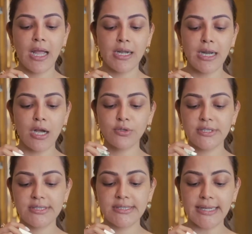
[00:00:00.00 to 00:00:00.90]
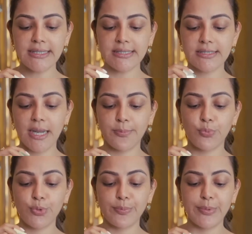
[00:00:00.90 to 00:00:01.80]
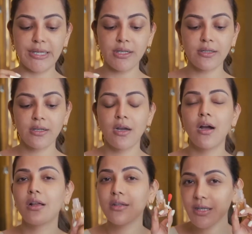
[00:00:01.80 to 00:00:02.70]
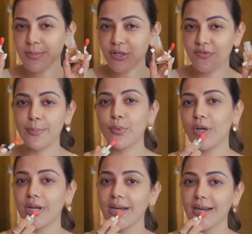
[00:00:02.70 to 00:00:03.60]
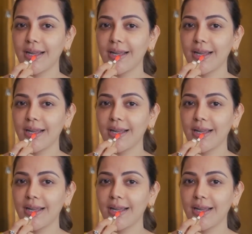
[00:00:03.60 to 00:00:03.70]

And now the second step would be a little bit of lip oil.